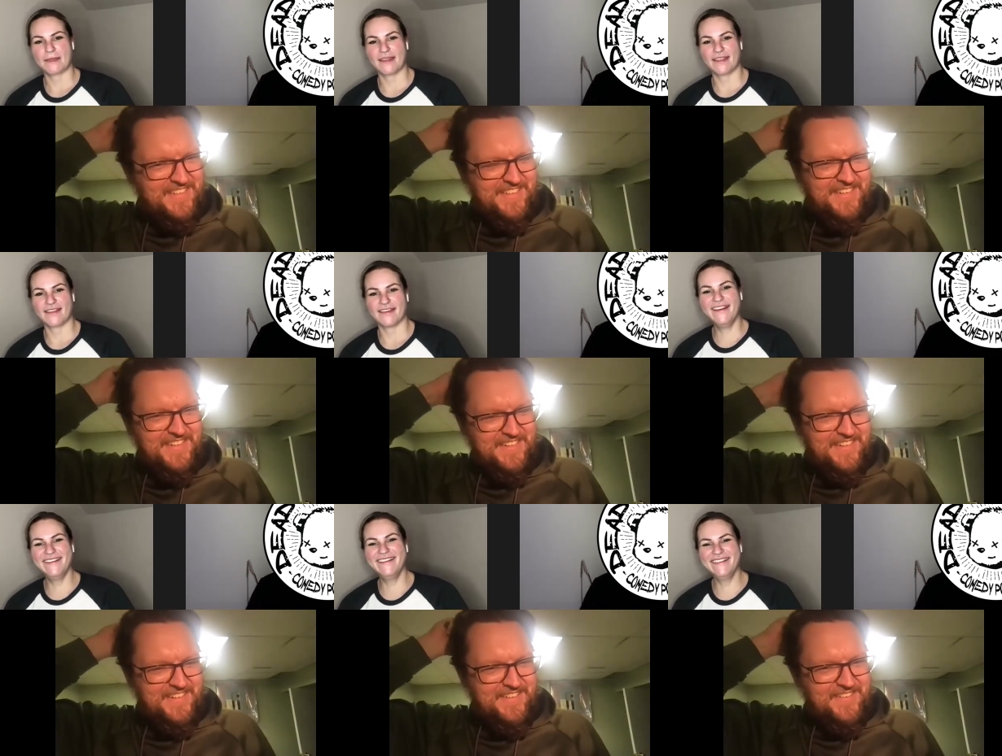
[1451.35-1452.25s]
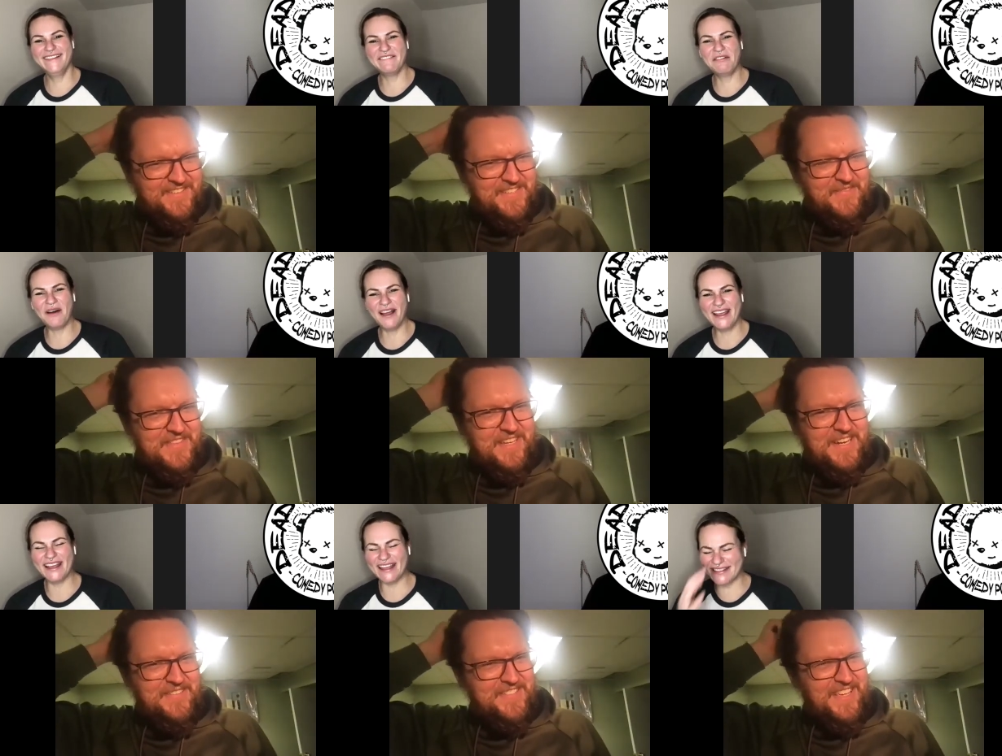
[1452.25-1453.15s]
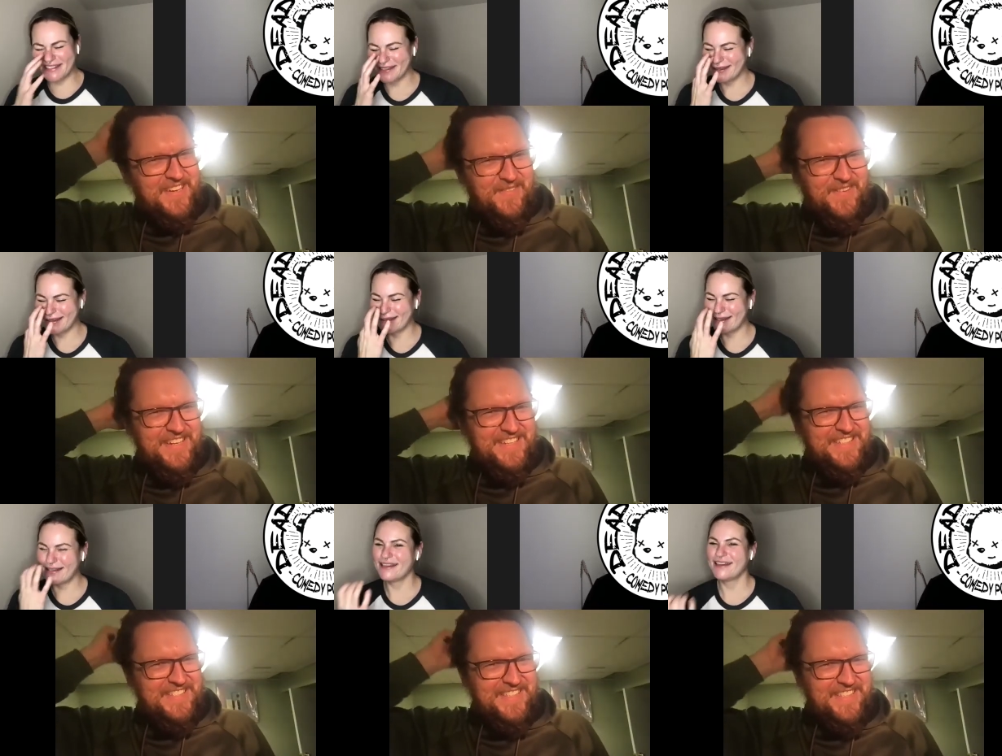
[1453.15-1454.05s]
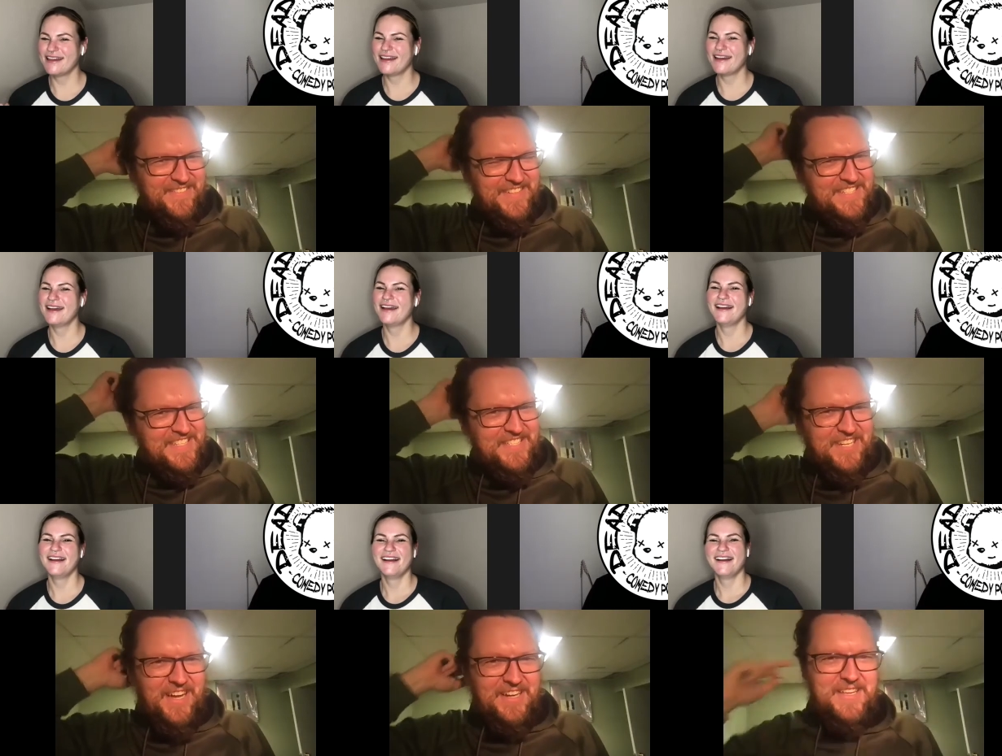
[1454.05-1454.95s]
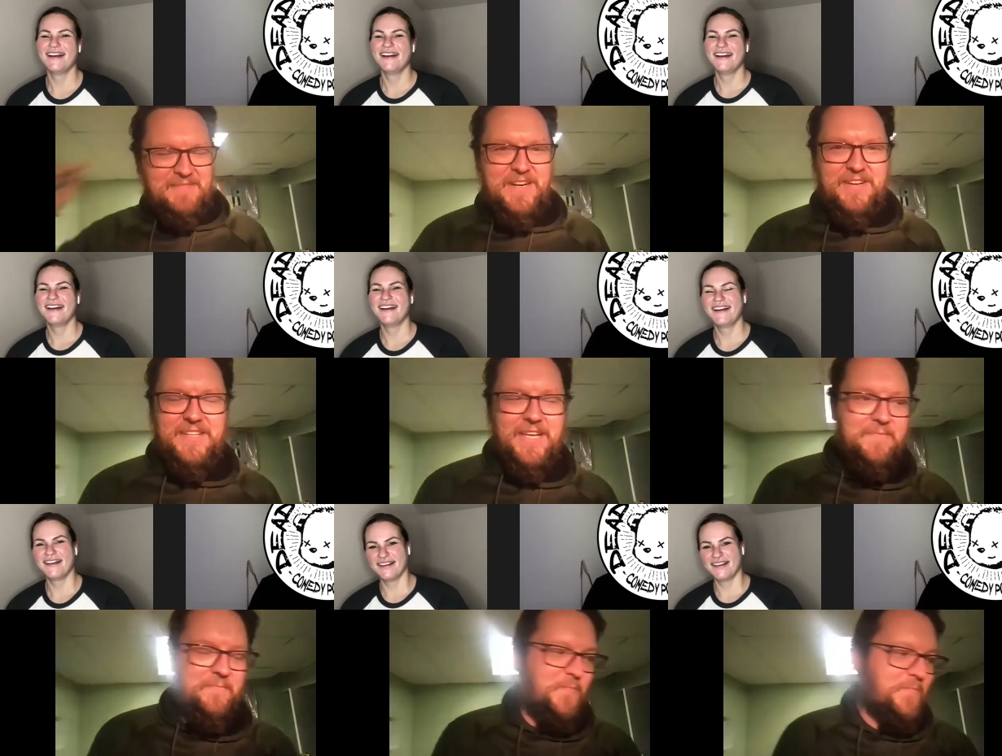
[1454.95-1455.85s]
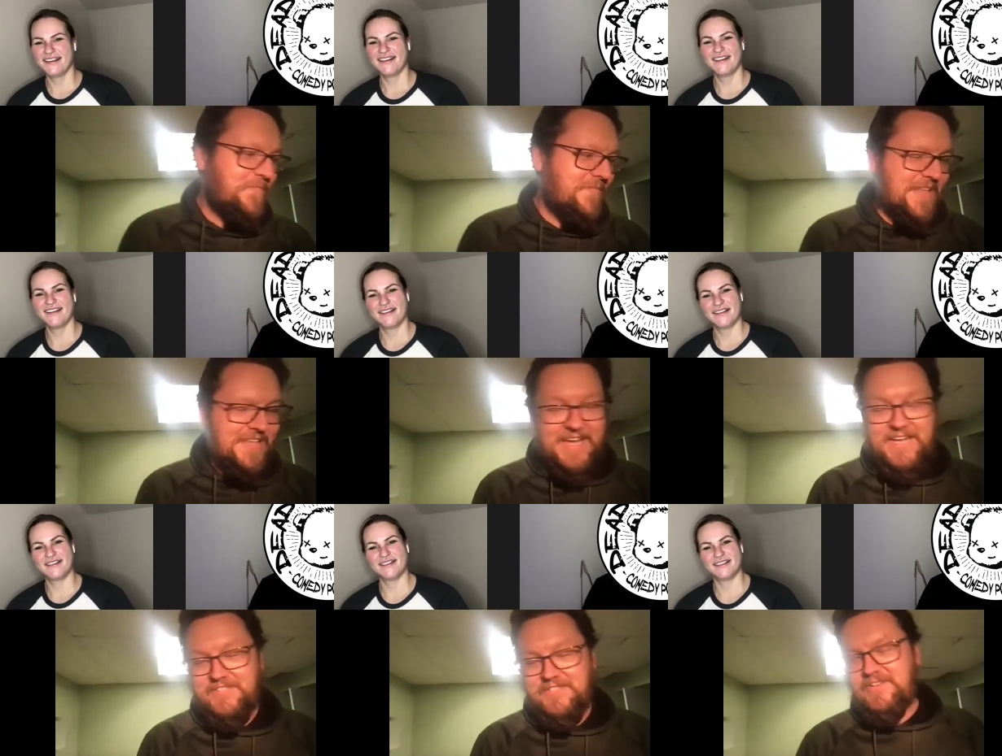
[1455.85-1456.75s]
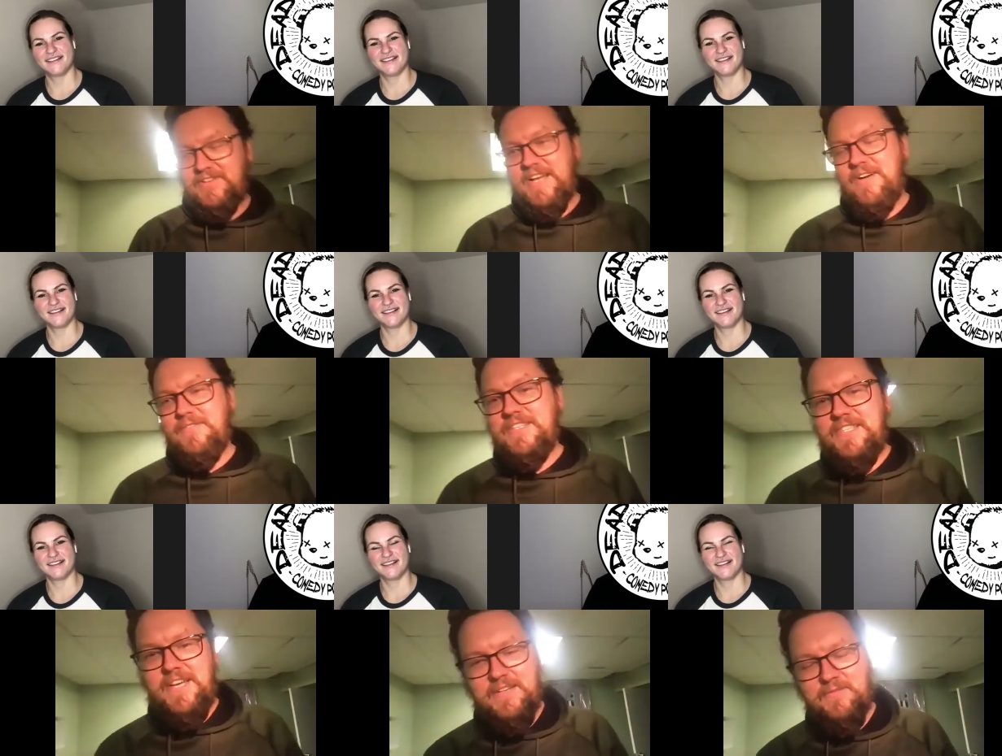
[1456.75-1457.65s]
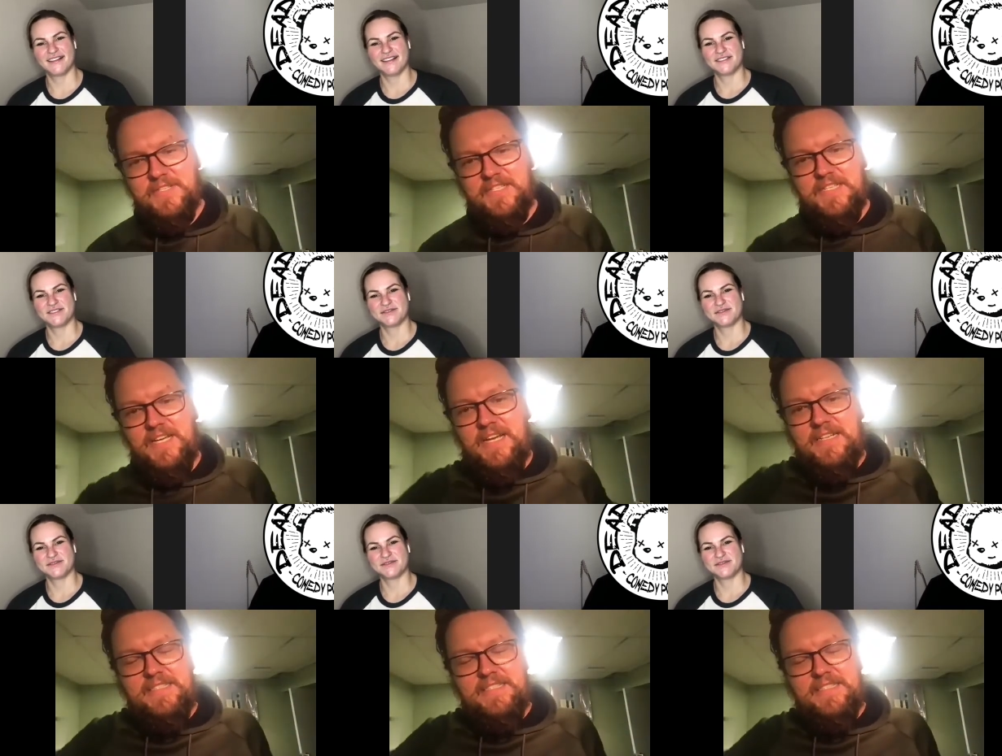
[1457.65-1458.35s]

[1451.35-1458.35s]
Speaker 1: Something else. Like, what is, the, what is he talking about? Like, yeah. So I always thought he was, uh,